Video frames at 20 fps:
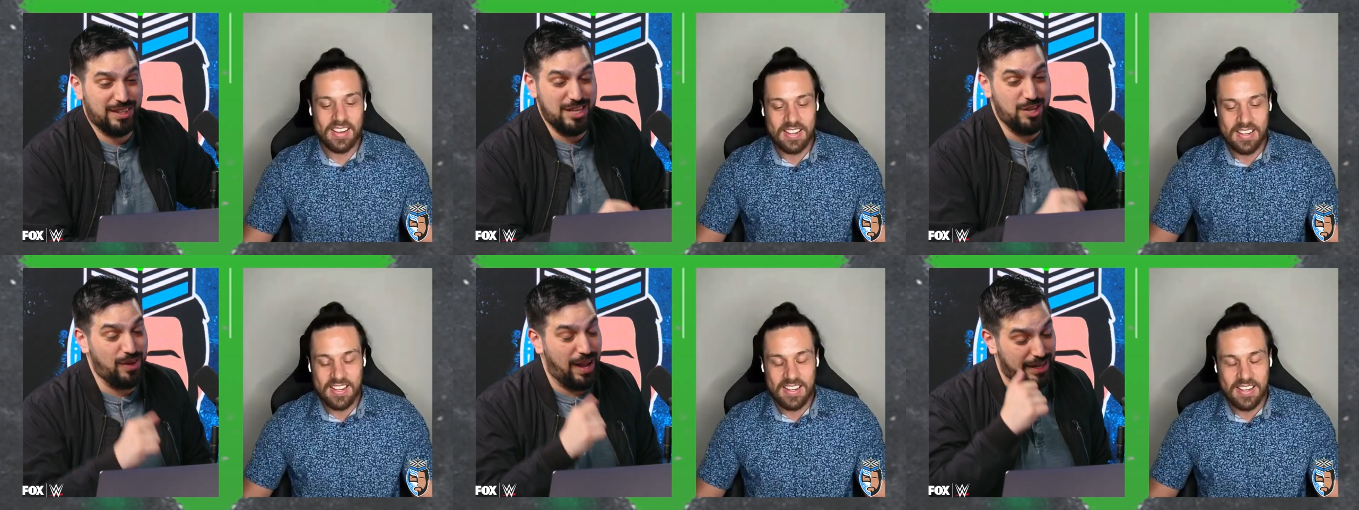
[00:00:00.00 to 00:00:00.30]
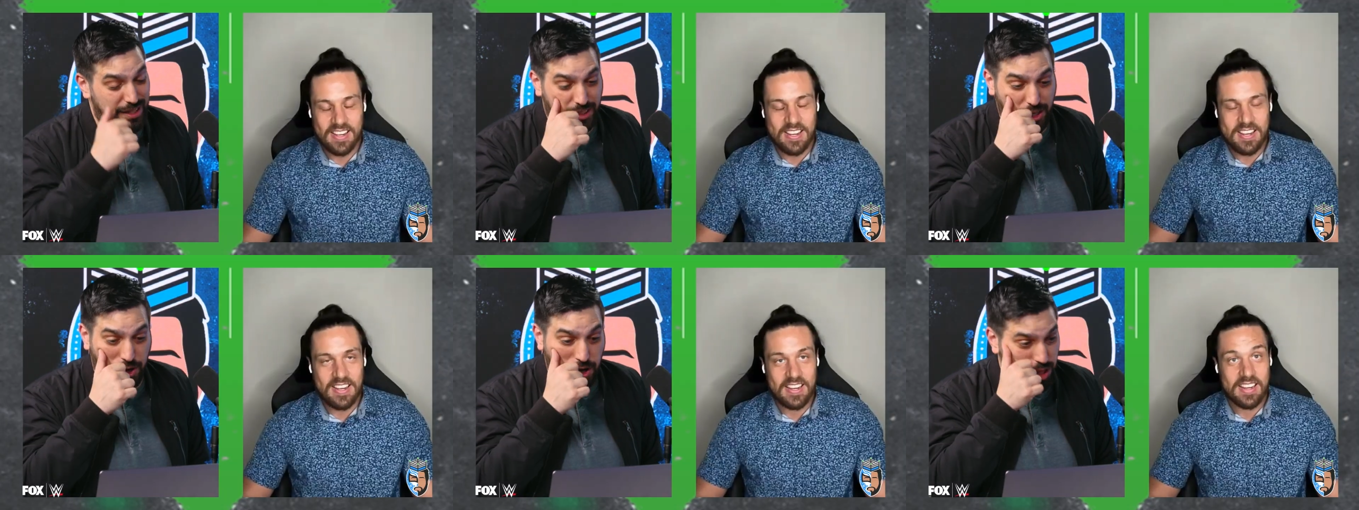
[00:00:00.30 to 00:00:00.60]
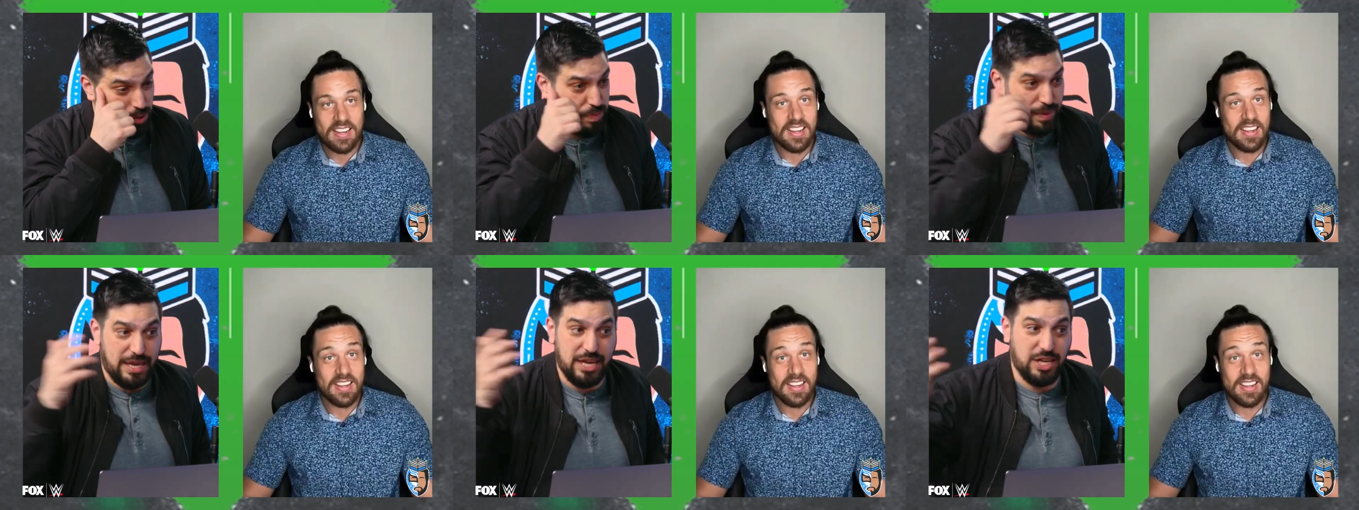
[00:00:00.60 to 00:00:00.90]
Speaker 1: thing you got to go
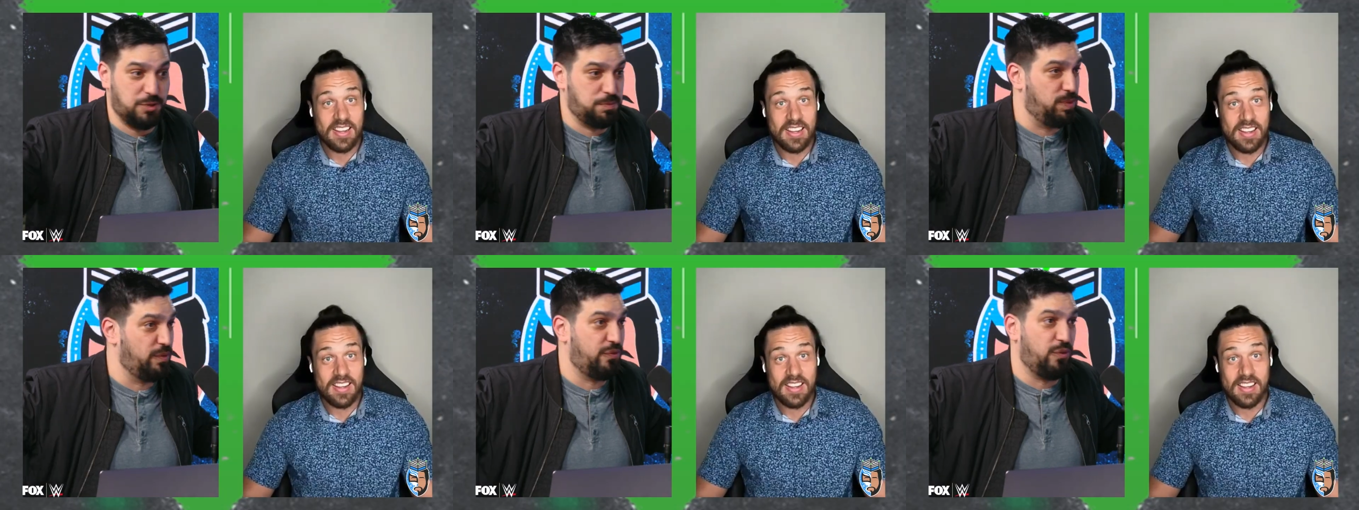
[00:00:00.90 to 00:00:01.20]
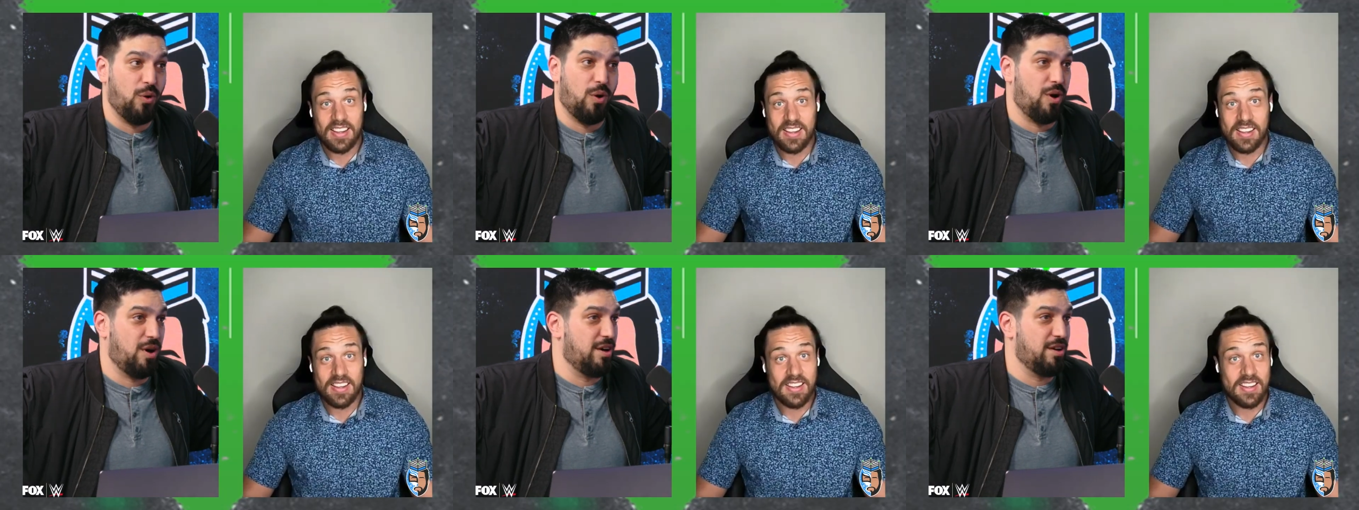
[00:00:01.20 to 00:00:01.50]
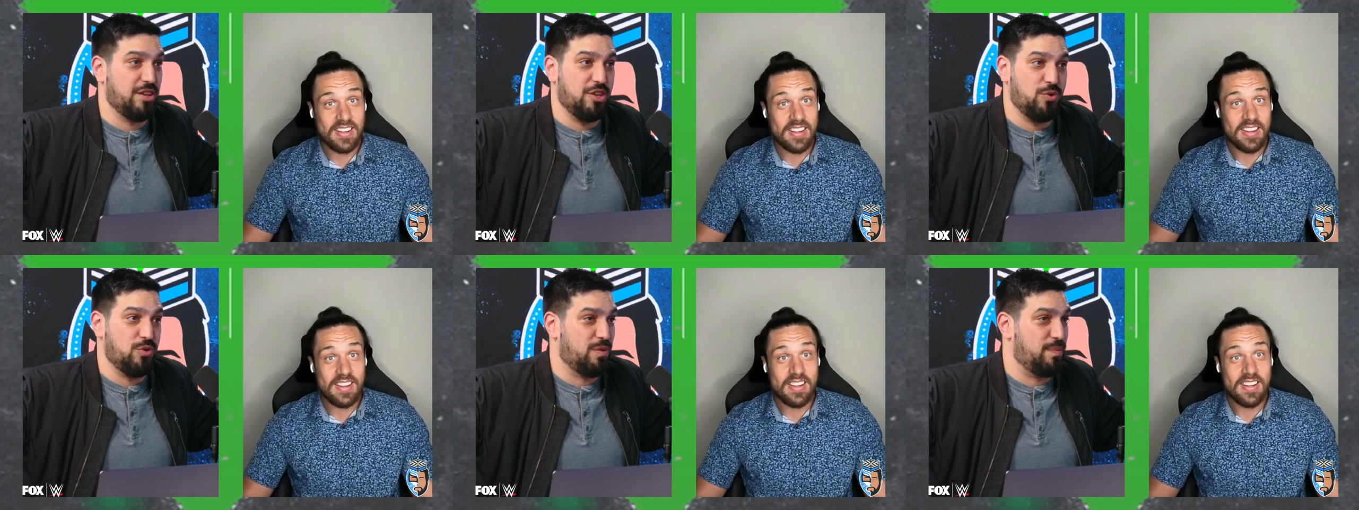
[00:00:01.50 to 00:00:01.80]
to the beach
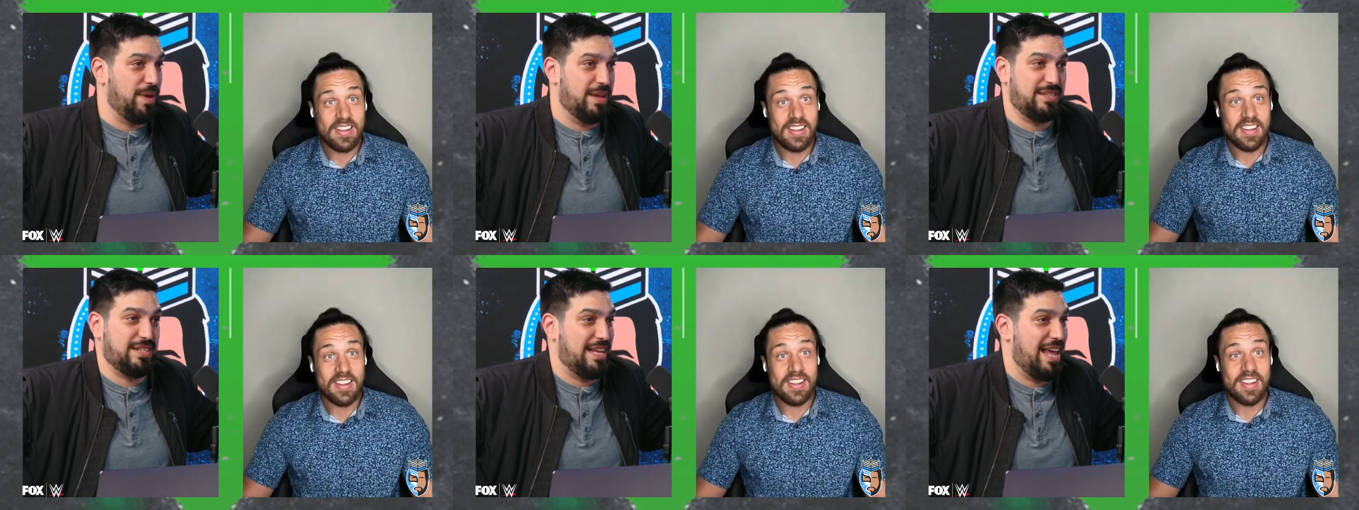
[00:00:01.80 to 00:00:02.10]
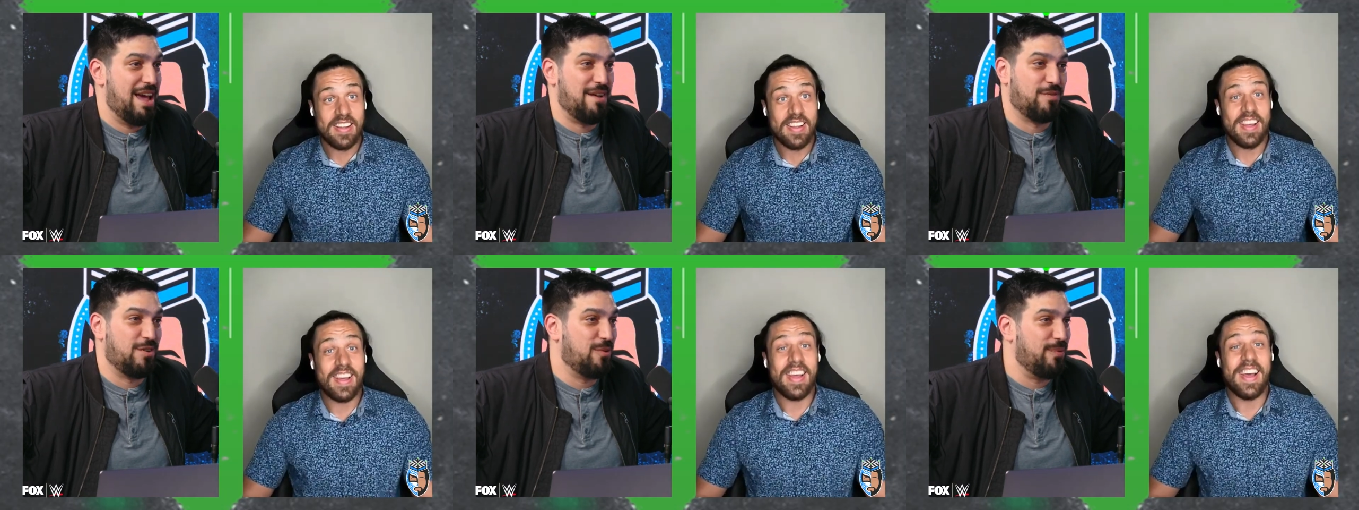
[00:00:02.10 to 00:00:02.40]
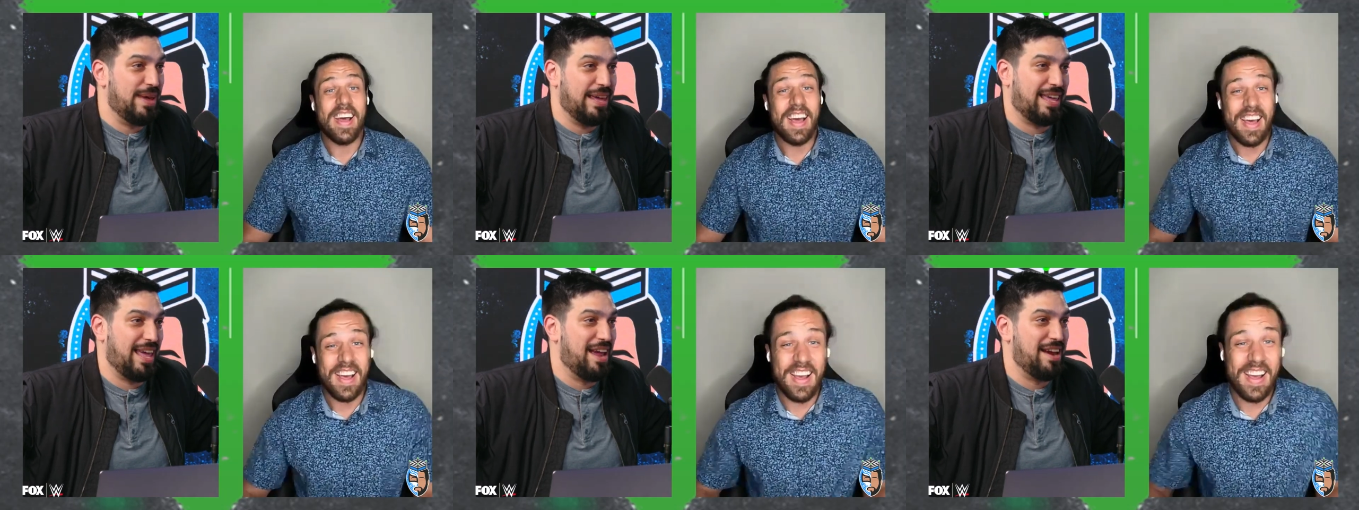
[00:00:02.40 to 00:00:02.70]
before you were busy every
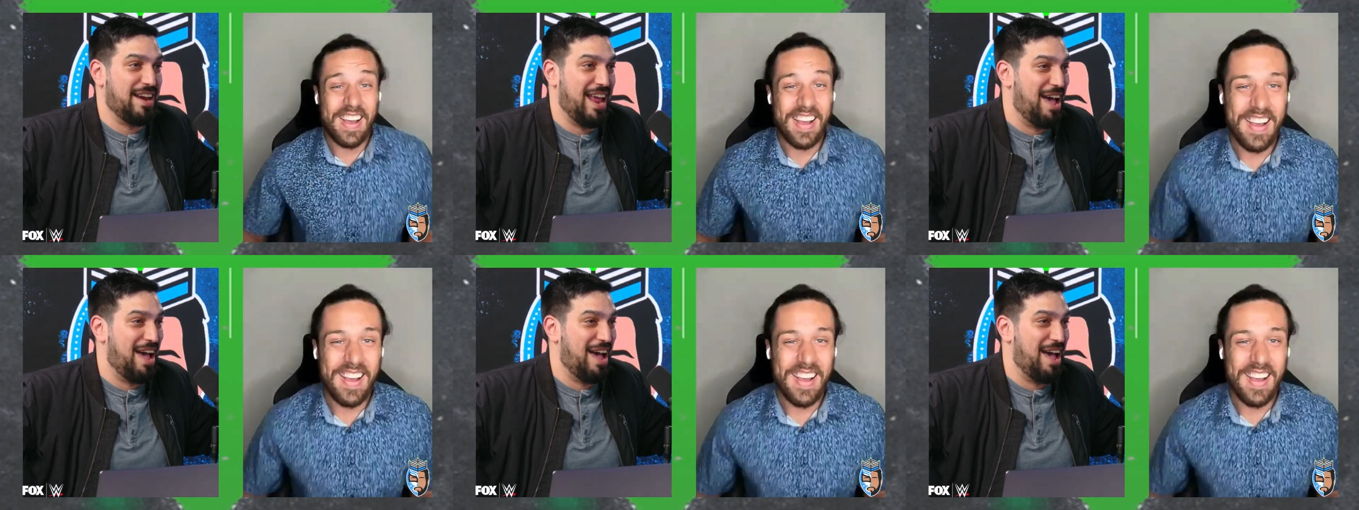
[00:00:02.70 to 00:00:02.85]
weekend